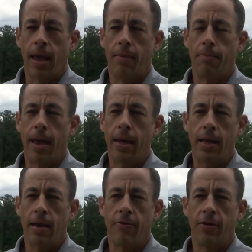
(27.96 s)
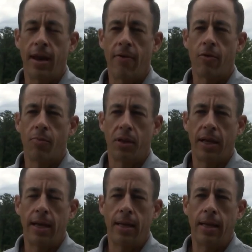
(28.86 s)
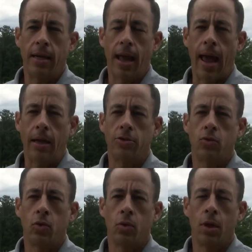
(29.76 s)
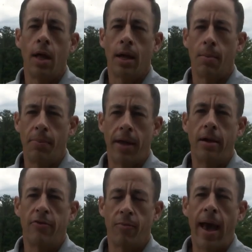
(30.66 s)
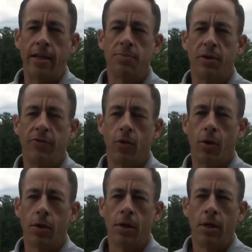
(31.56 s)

And many have never played in an actual competitive match before.